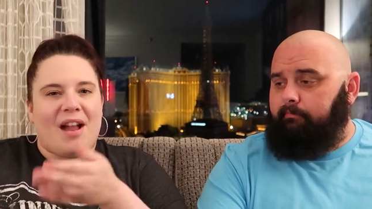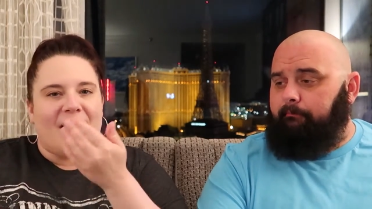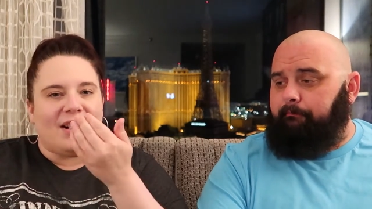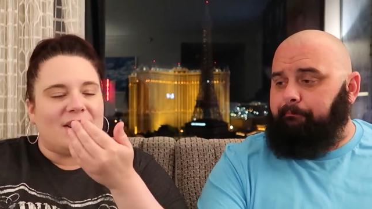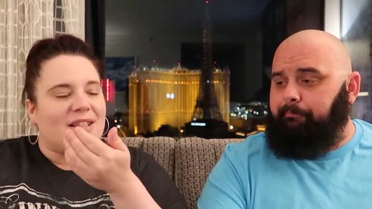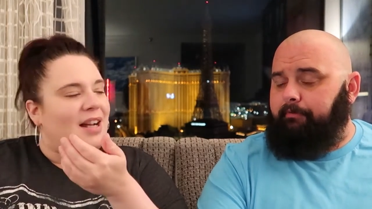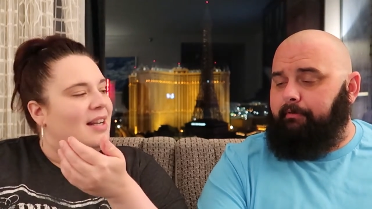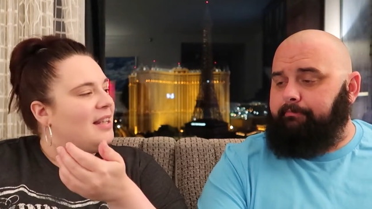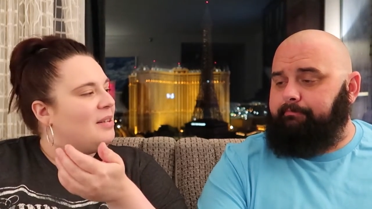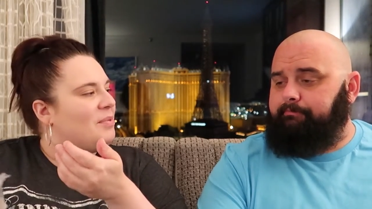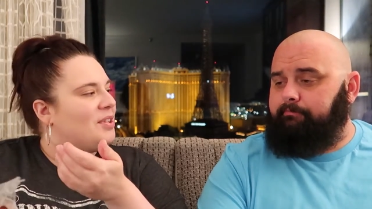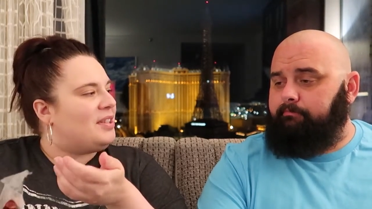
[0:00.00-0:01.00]
Speaker 1: I just got
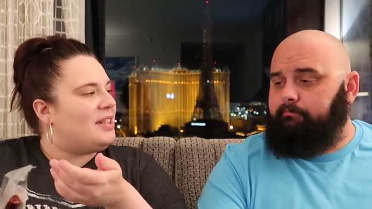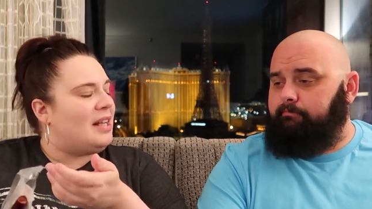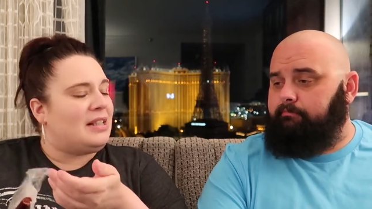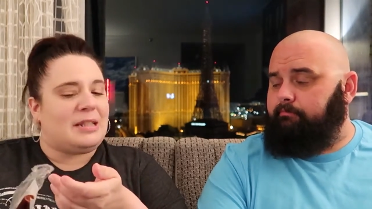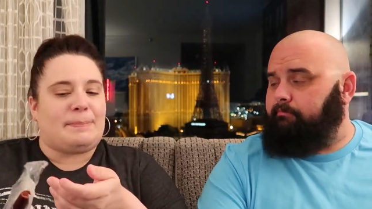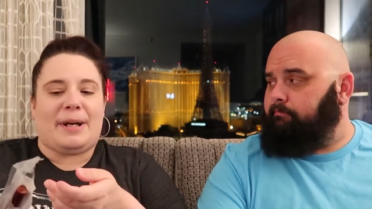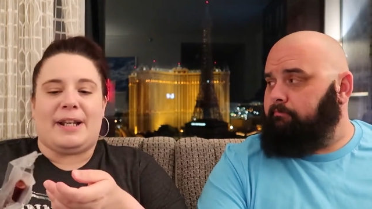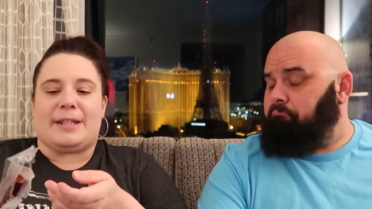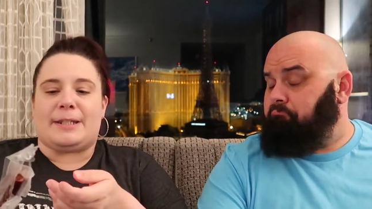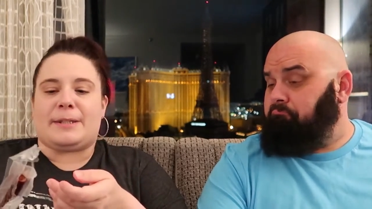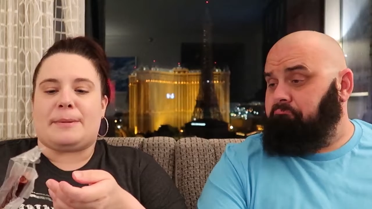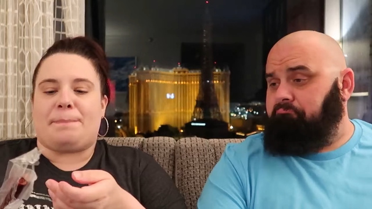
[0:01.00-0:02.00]
hit with a ton of
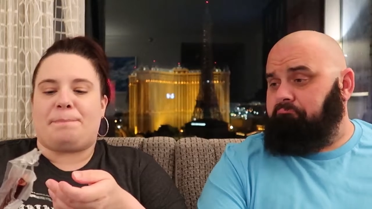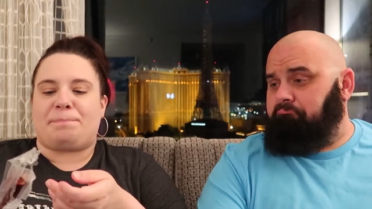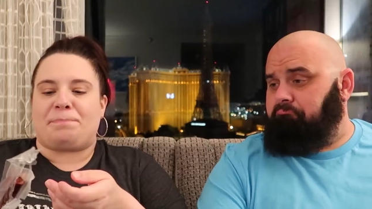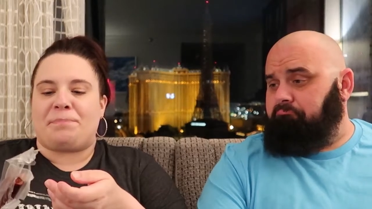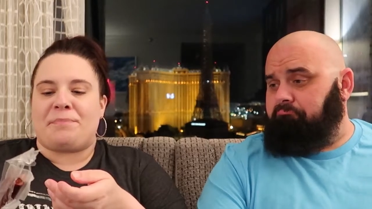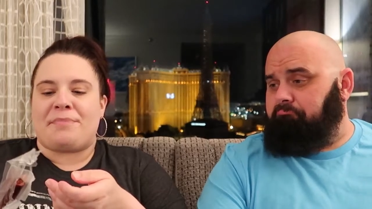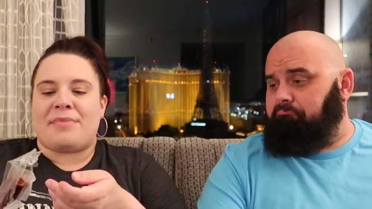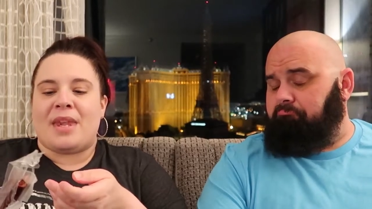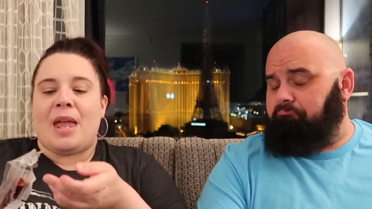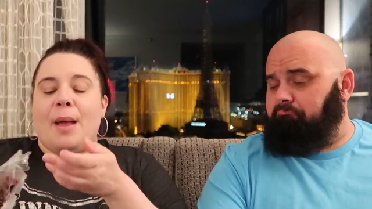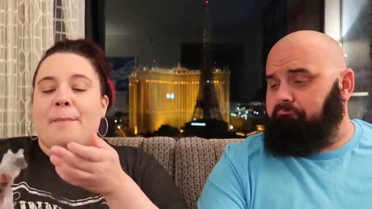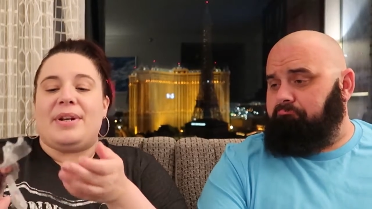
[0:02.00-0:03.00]
spice.
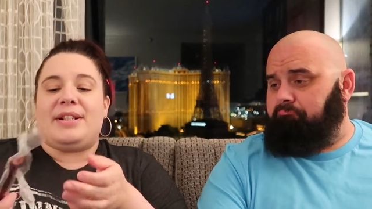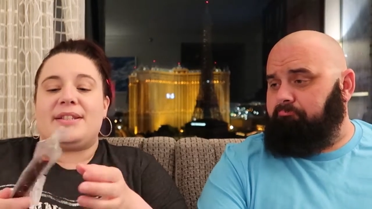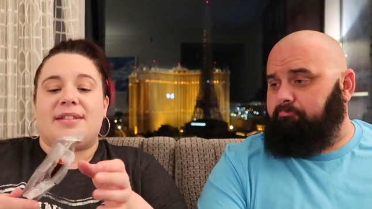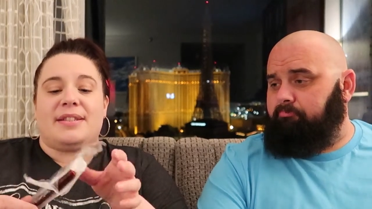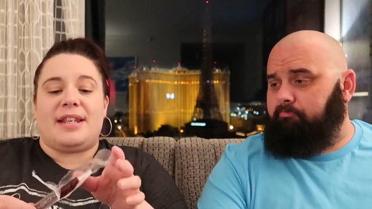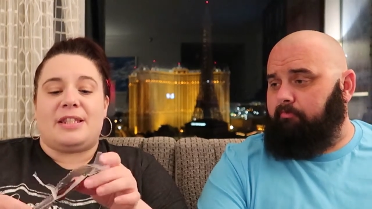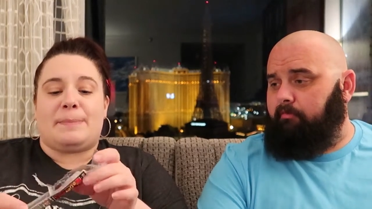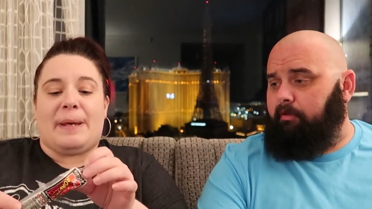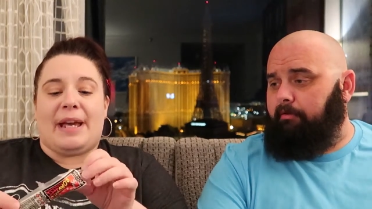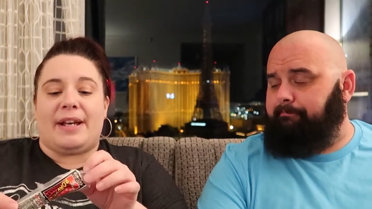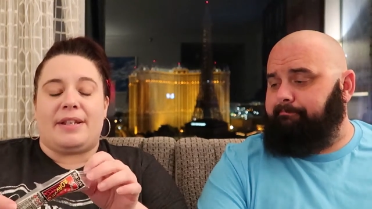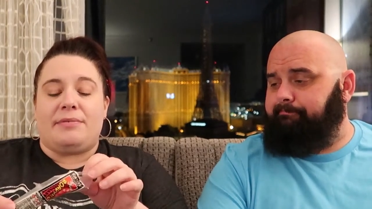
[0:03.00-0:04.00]
Mm-mm. But it doesn't taste
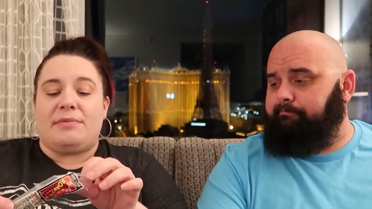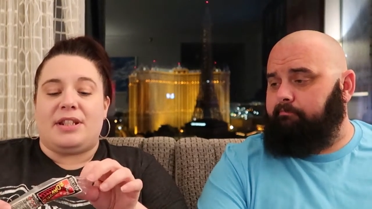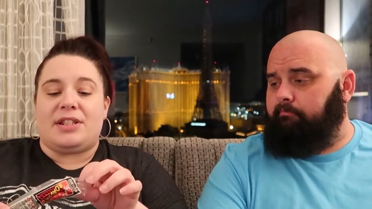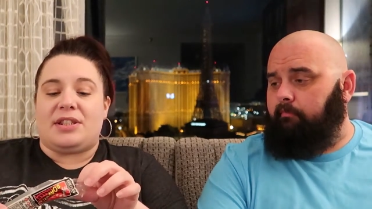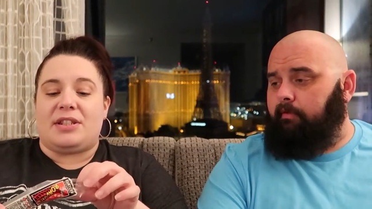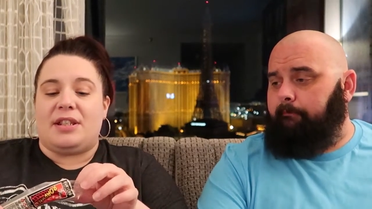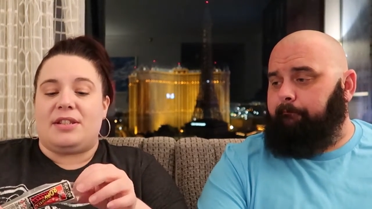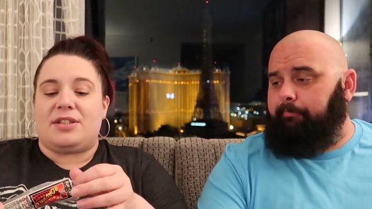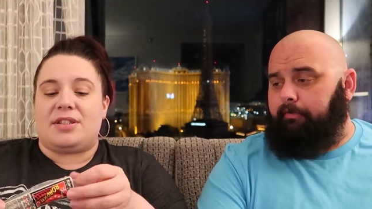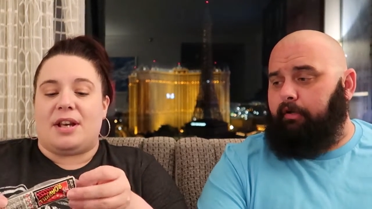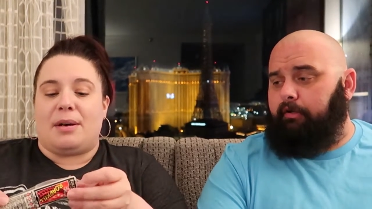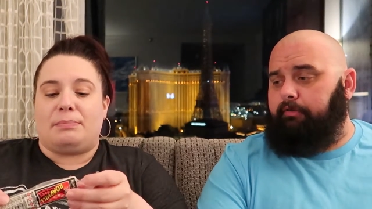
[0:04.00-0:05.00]
bad. It's
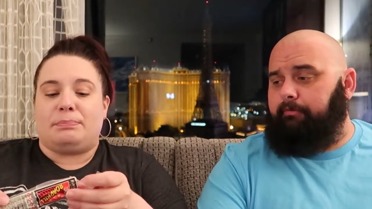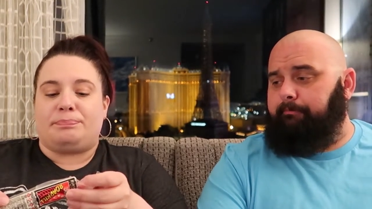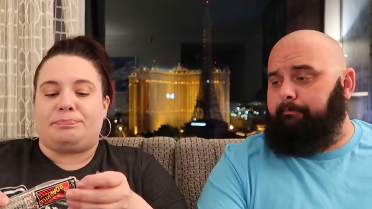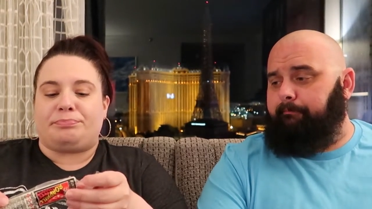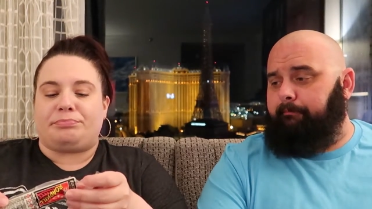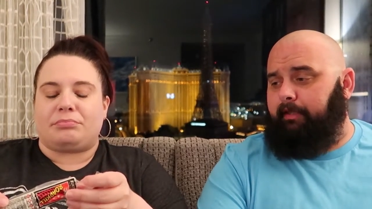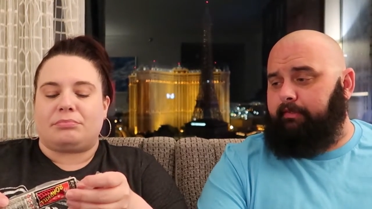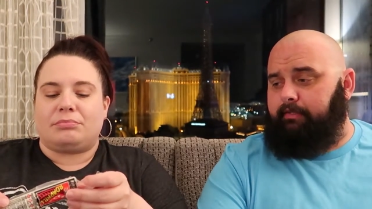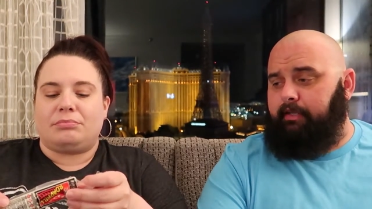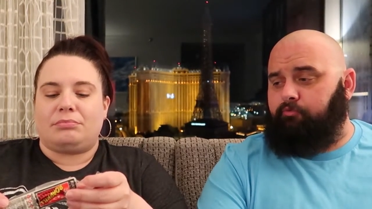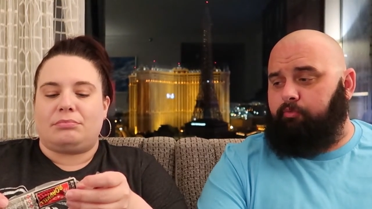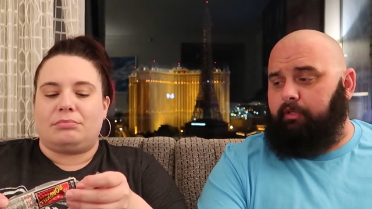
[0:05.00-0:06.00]
it's no, um.
Speaker 2: It, it
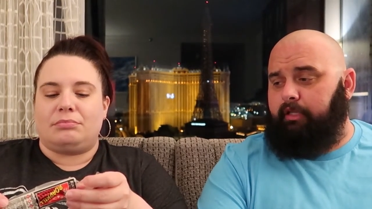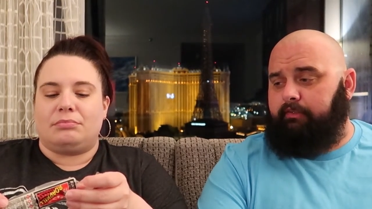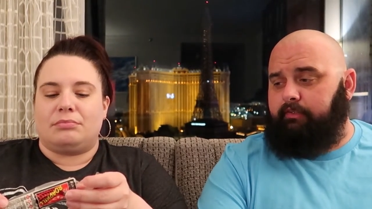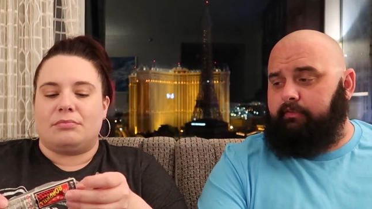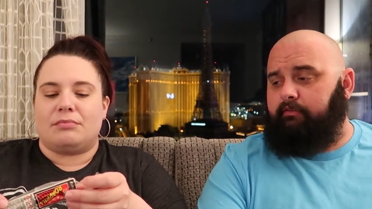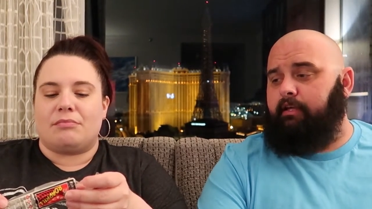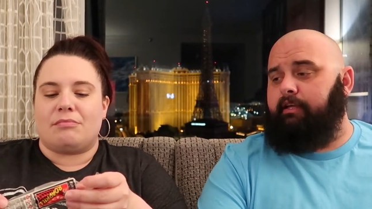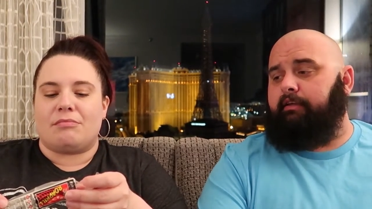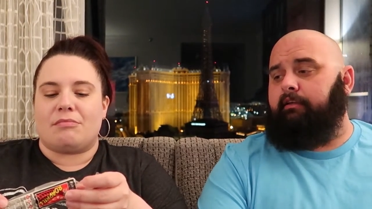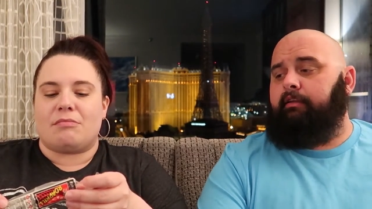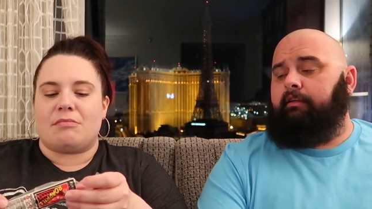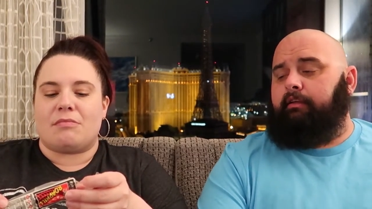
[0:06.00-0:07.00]
tastes really. It tastes like
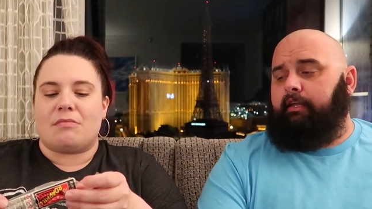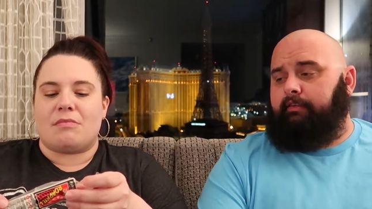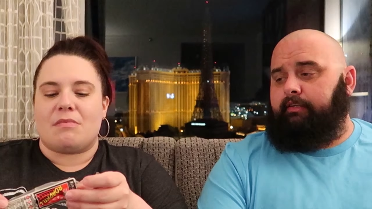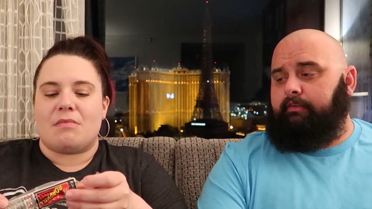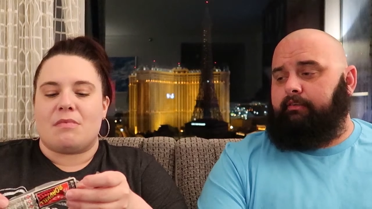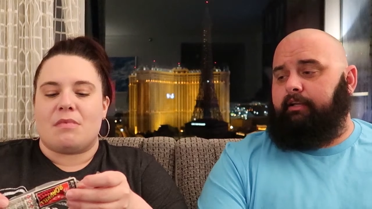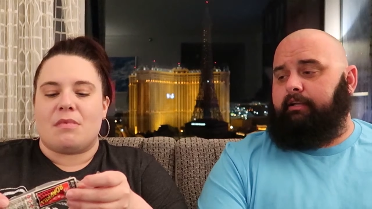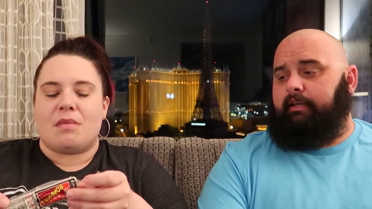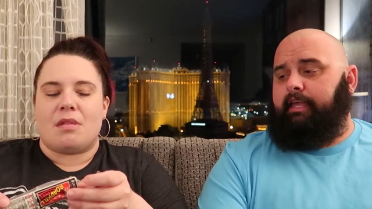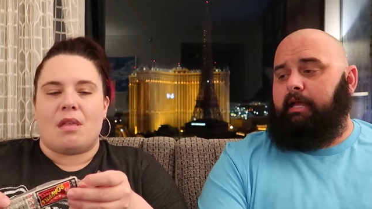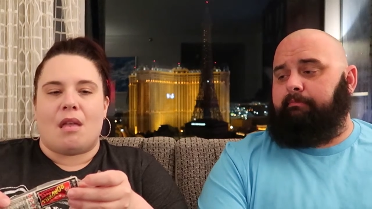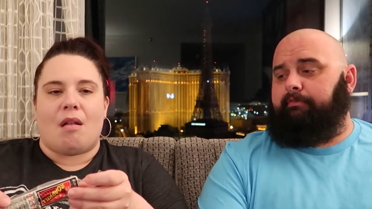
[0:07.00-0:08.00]
it tastes like a
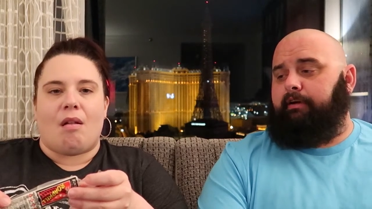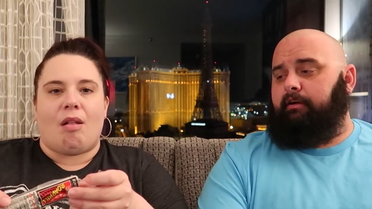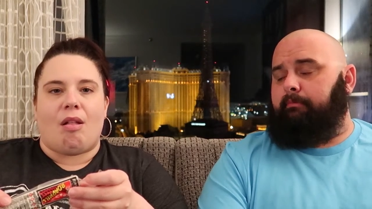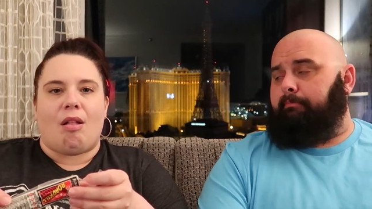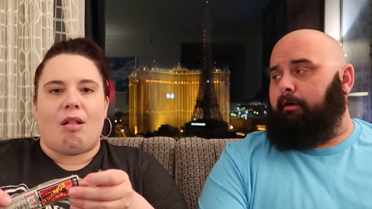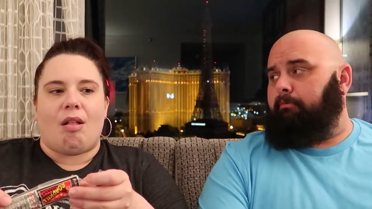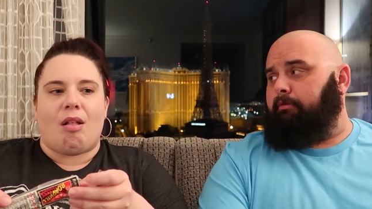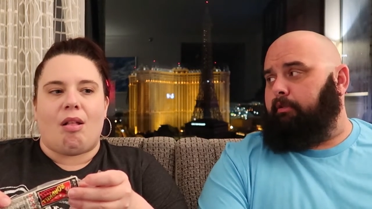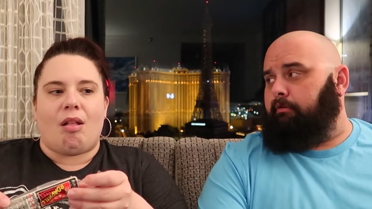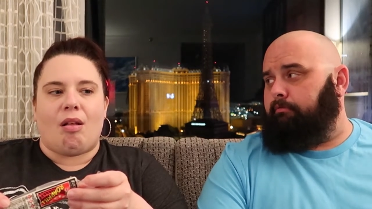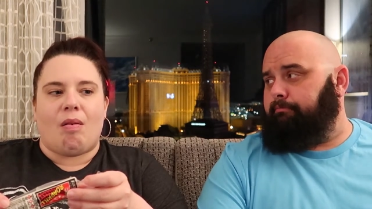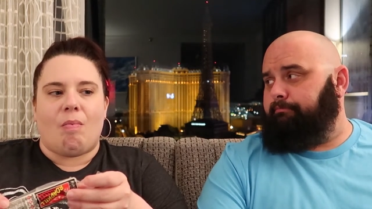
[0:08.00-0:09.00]
campfire
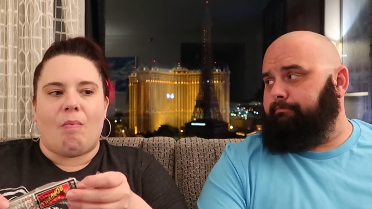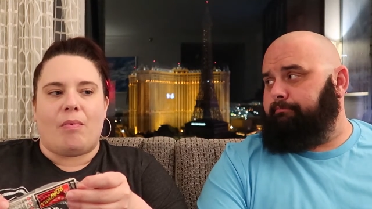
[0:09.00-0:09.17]
barbecue.